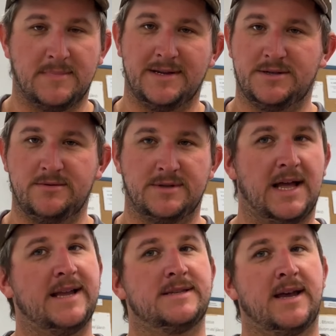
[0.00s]
It shoots
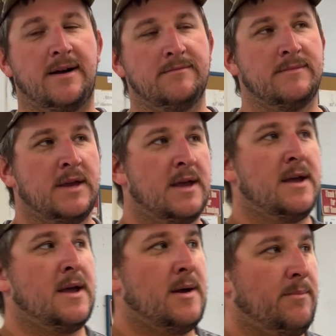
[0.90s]
lights out.
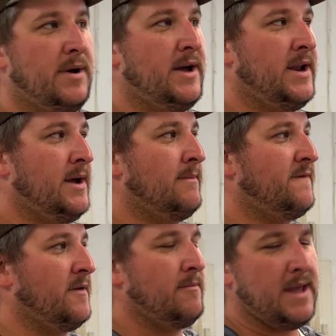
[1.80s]
But
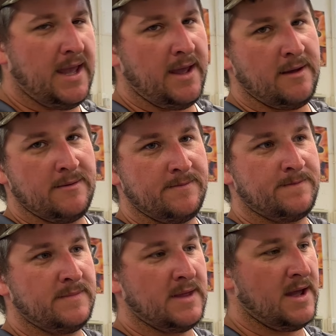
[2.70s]
for me,
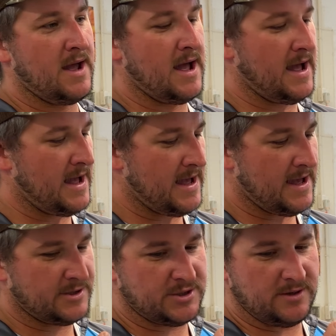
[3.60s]

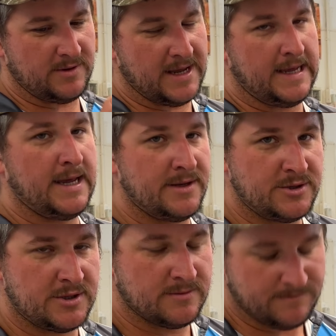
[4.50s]
I shoot a hinge